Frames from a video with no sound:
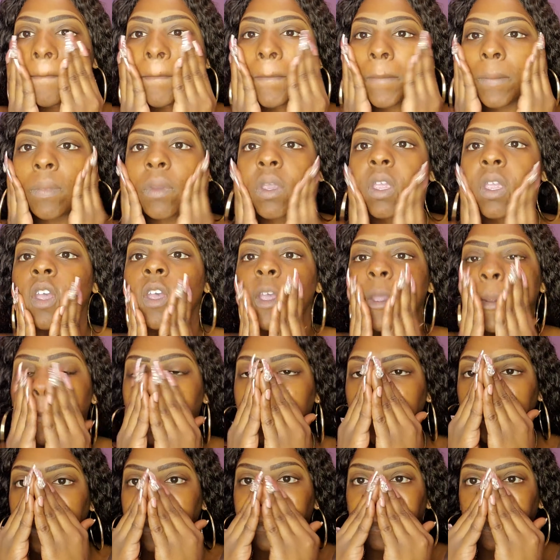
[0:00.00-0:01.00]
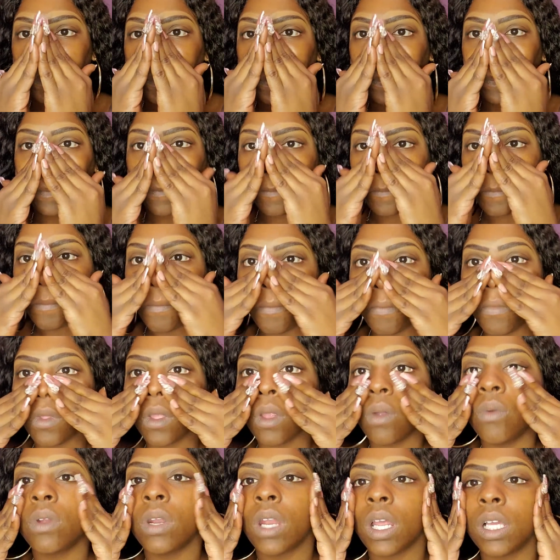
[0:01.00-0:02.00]
Okay.
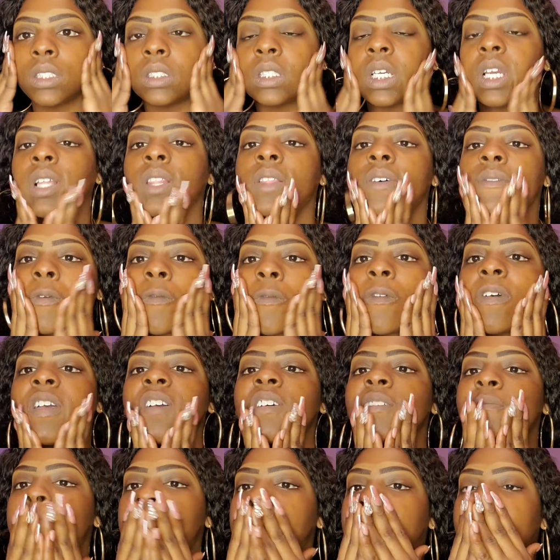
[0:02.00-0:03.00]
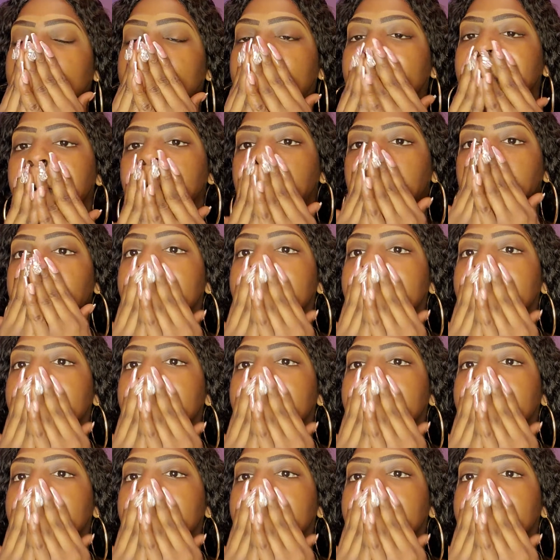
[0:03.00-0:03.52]
When I say I love the way it applies,